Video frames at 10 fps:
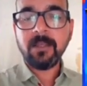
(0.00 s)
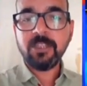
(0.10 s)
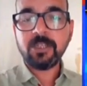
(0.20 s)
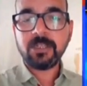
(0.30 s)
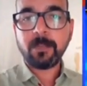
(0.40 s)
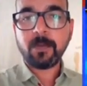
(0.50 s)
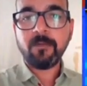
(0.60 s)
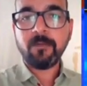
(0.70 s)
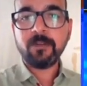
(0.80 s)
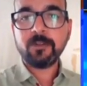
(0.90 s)
the initial
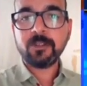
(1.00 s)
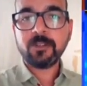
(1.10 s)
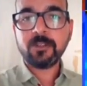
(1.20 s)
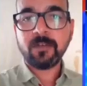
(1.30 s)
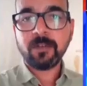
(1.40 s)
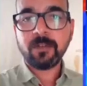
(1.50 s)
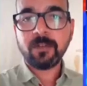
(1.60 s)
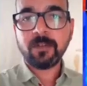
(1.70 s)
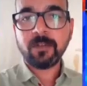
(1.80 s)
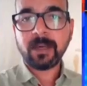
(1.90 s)
tip off which was given
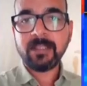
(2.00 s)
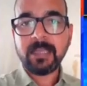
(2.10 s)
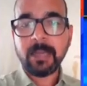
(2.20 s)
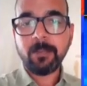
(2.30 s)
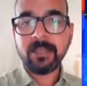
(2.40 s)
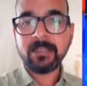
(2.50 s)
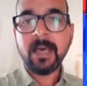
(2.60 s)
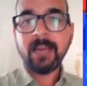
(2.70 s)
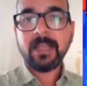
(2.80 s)
by the Delhi police.